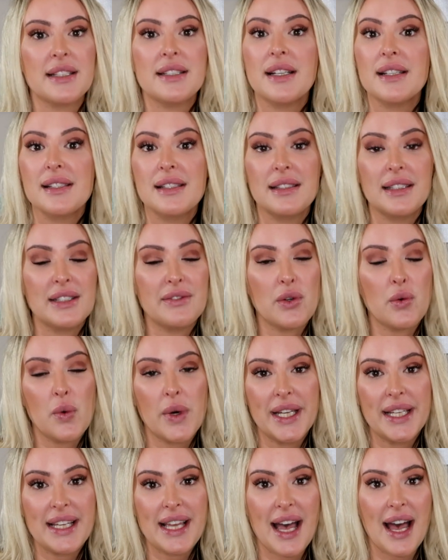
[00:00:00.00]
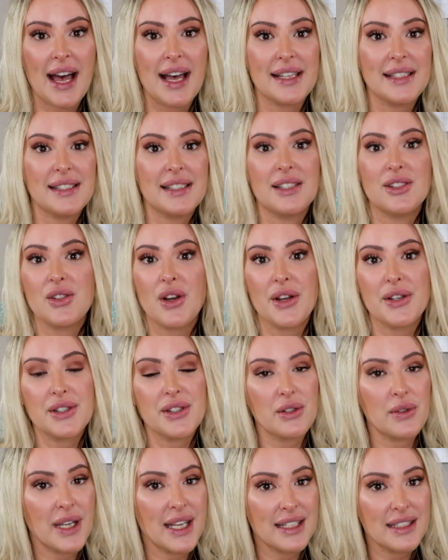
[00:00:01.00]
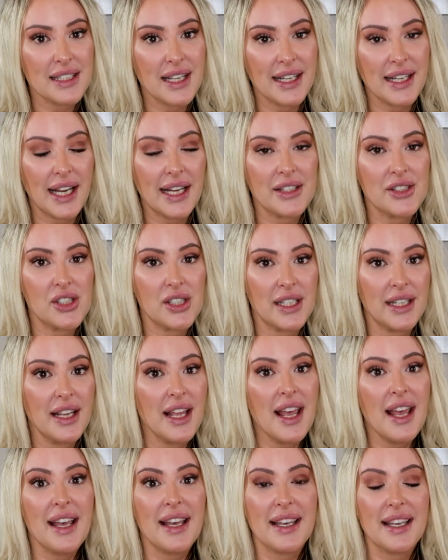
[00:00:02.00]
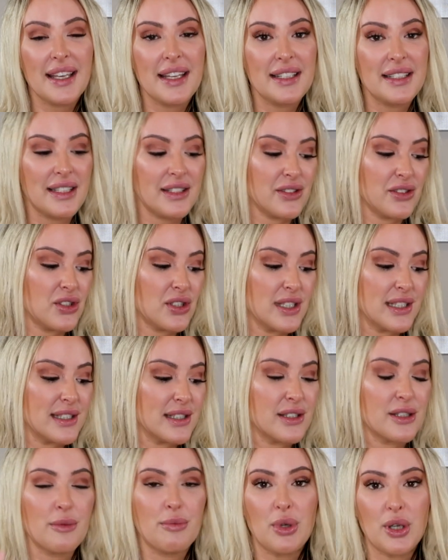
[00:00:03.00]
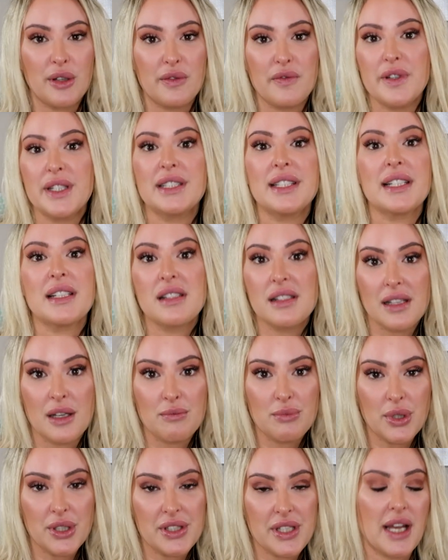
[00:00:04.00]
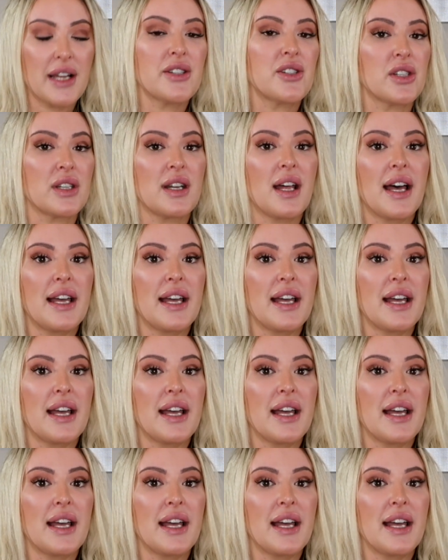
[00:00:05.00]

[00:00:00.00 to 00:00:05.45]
It doesn't leave a white cast. It's also anti-aging and it's just the perfect like sun protection.